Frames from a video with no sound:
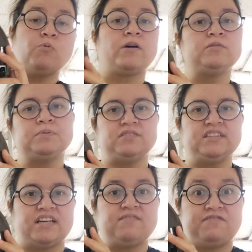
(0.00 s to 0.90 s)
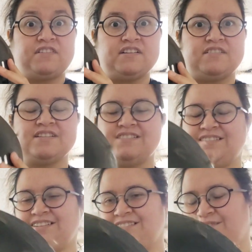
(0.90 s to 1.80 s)
wearably and fun,
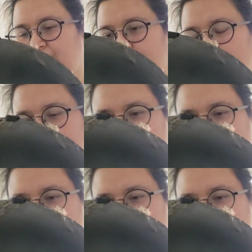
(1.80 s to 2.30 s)
for at